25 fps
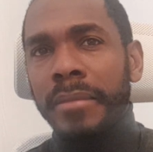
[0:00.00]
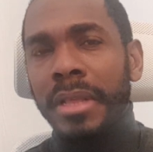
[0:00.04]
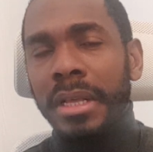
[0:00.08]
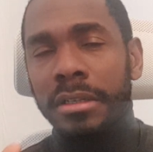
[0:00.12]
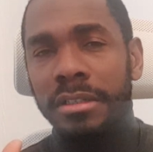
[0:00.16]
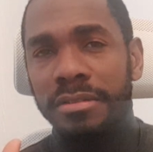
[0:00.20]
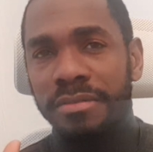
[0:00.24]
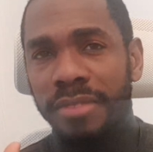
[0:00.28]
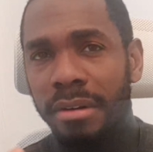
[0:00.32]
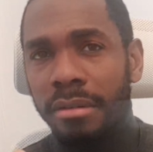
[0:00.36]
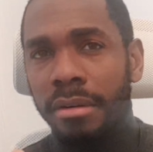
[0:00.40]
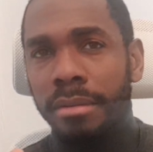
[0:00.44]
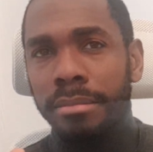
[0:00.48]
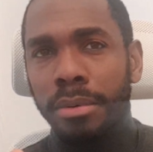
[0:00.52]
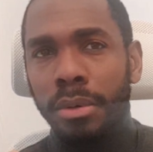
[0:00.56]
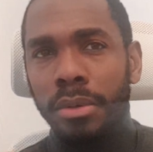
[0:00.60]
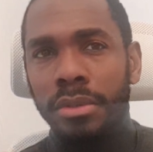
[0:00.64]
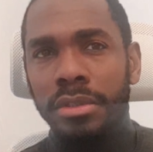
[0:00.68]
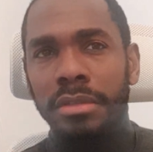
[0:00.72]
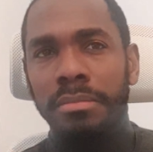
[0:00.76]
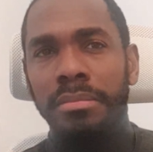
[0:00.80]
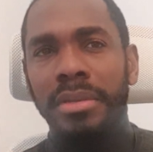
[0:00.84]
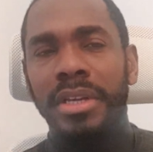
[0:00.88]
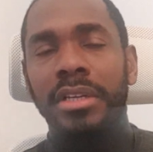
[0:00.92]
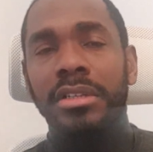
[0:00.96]
It's very
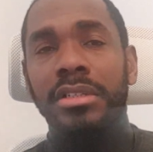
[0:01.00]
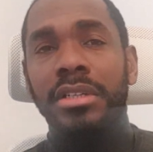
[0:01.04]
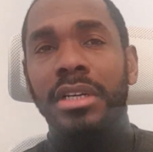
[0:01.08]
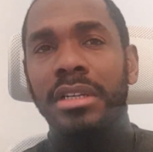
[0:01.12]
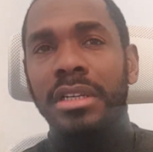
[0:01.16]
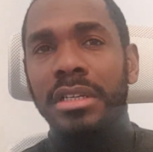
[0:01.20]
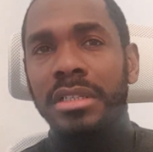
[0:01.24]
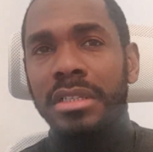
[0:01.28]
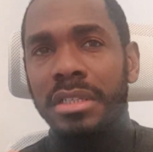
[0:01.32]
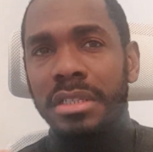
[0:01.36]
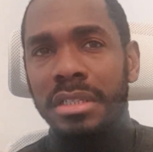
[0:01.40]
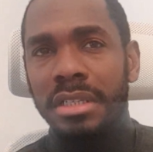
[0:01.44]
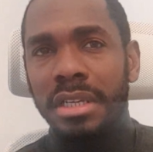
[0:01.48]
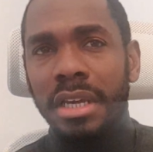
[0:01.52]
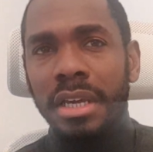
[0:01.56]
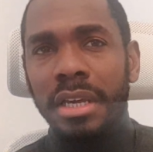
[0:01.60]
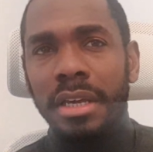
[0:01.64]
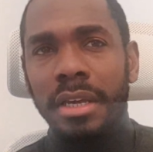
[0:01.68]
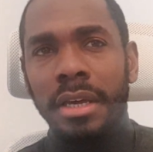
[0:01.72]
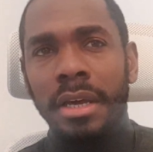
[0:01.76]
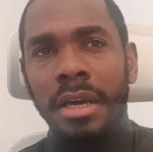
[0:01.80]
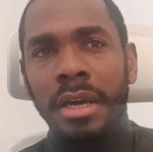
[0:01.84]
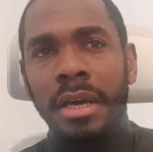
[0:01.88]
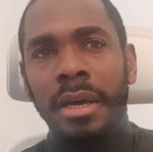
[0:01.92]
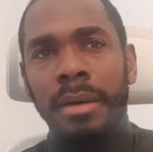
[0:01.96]
important because, and this is
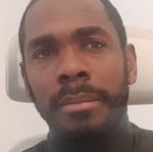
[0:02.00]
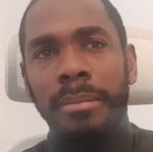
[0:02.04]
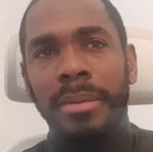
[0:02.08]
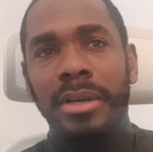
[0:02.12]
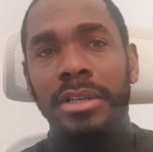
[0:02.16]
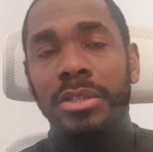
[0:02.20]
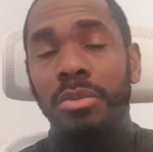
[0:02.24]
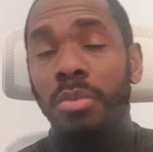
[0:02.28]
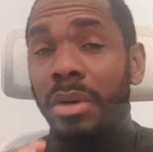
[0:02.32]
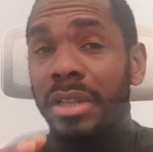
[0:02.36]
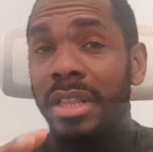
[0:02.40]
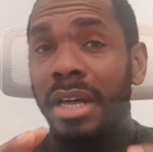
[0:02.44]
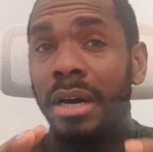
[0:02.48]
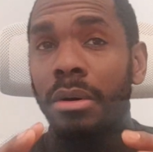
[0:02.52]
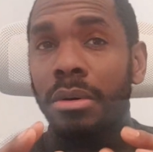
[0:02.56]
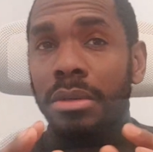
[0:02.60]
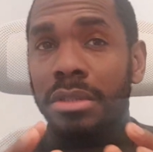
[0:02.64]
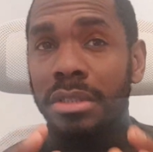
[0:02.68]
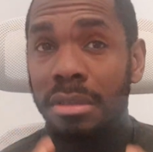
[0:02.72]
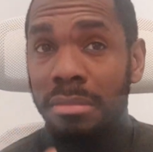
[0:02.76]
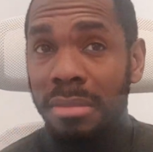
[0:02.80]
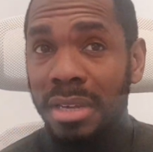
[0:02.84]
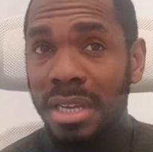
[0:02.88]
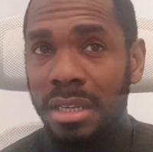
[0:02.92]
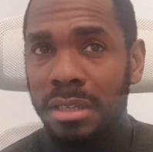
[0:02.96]
key, because what that
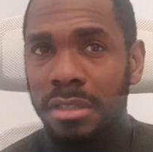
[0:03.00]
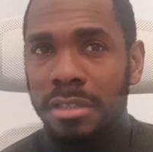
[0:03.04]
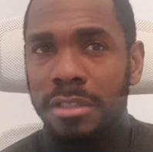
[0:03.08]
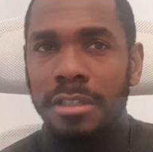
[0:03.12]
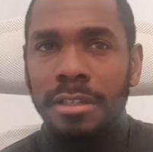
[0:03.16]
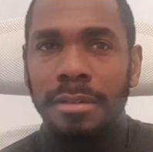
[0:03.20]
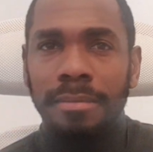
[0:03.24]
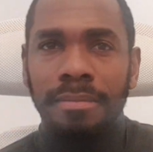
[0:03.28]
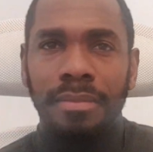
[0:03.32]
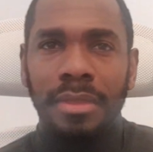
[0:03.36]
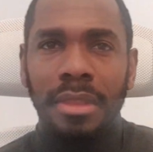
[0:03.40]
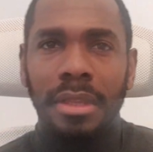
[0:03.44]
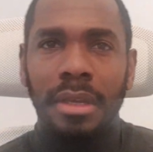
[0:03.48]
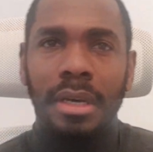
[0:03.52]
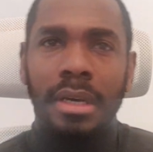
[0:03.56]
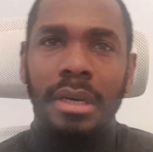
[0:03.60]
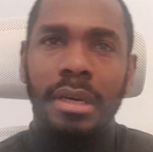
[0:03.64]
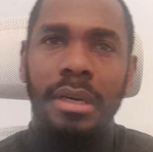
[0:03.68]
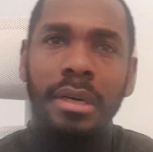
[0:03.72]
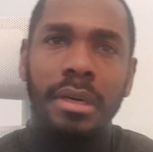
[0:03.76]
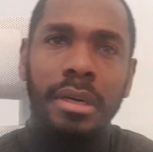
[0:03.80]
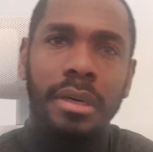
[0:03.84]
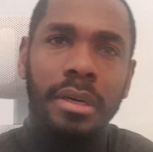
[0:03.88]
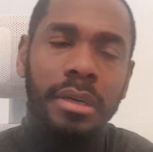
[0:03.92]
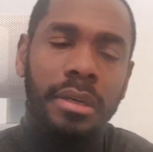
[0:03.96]
also means,
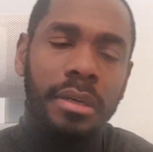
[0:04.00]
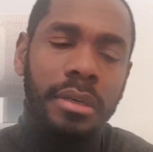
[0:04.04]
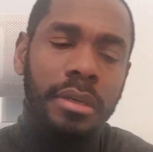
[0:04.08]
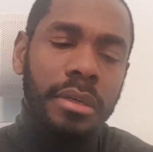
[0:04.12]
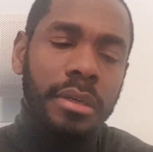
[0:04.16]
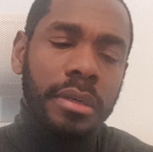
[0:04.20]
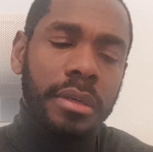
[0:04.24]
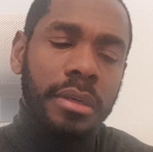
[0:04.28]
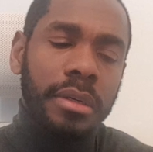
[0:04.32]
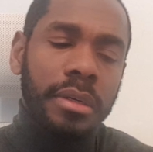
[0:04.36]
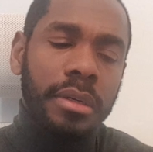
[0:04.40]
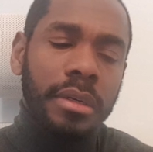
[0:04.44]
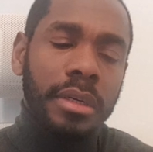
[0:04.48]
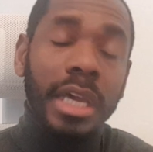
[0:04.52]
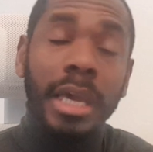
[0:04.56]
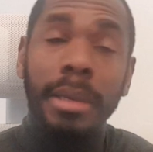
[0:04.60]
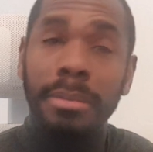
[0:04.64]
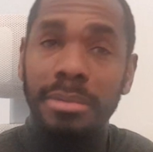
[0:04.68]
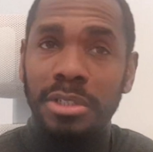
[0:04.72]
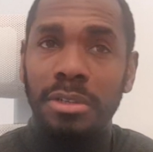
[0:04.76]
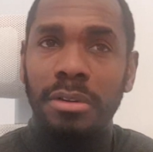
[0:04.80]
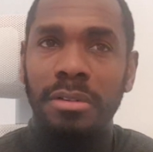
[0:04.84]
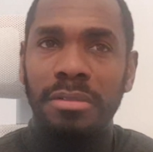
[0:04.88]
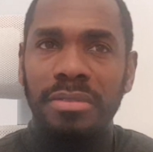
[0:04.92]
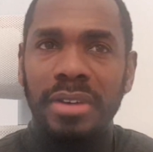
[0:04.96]

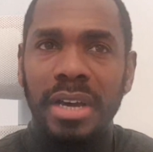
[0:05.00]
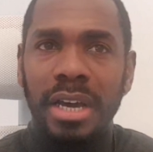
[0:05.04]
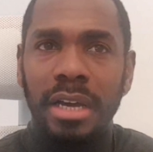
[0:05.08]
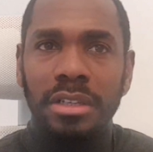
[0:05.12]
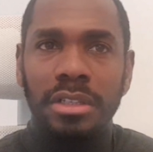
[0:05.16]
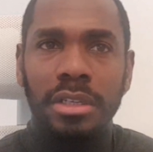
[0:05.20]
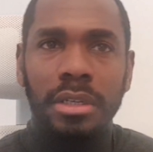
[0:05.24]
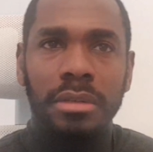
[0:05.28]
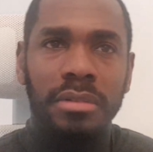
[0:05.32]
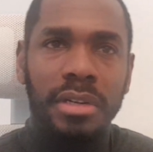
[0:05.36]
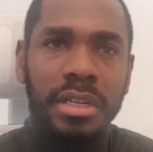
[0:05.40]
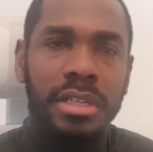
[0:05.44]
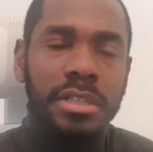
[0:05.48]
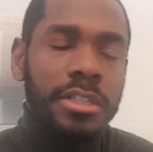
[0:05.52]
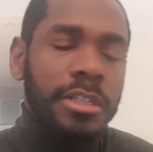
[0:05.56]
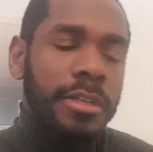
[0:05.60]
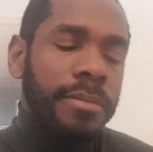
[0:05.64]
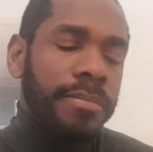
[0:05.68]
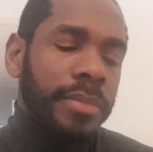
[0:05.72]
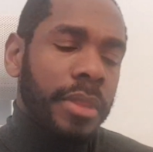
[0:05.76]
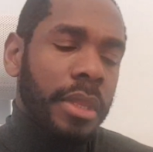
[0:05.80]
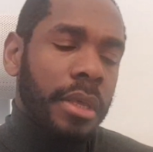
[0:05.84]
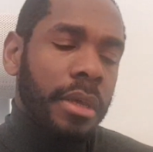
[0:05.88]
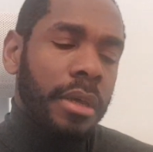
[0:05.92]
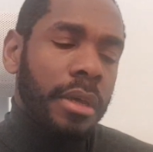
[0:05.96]
ipso facto, is
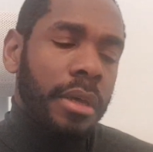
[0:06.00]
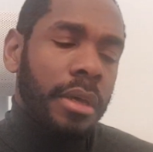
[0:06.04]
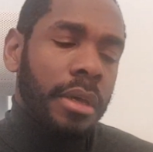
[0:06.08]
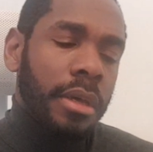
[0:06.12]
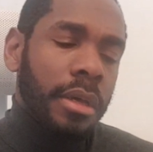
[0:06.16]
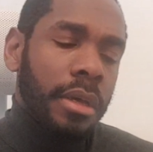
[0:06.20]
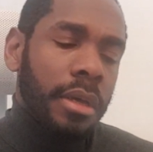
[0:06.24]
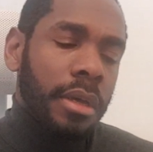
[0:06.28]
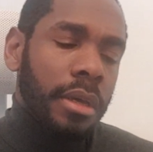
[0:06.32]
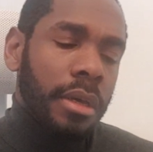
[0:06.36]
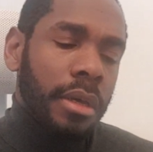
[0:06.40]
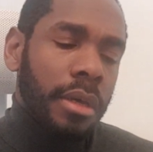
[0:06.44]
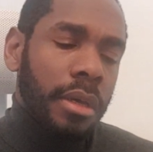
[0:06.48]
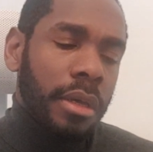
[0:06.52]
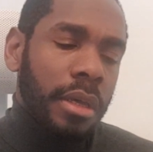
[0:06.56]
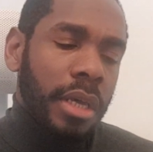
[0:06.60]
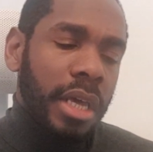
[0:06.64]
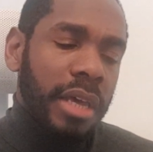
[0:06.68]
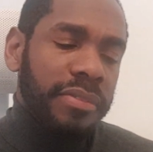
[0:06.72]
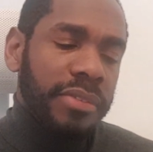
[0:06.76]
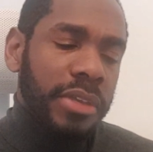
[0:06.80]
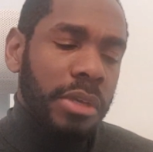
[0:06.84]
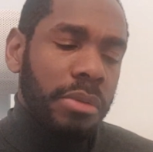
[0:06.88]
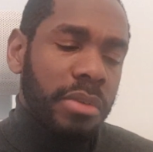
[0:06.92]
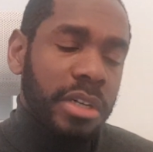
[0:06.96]

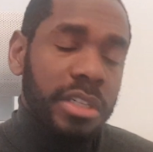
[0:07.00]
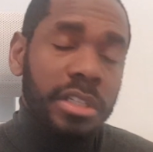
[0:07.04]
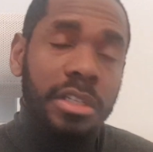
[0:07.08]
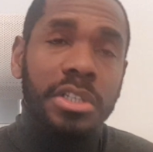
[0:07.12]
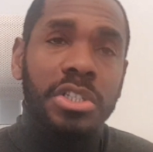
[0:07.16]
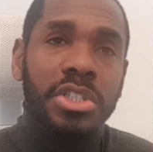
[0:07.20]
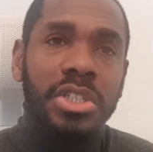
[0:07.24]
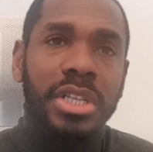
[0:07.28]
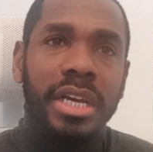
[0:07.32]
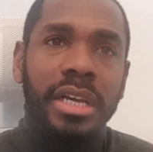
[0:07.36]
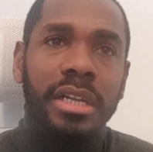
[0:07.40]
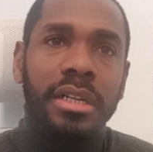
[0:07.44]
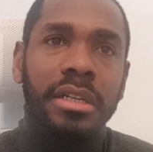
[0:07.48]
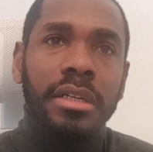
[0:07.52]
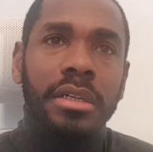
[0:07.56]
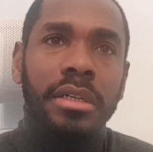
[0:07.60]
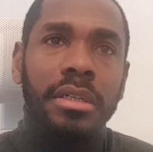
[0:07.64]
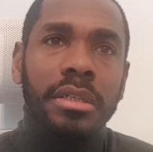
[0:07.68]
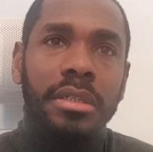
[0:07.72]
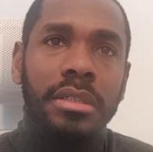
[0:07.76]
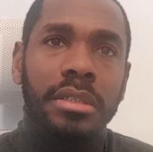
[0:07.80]
if you understand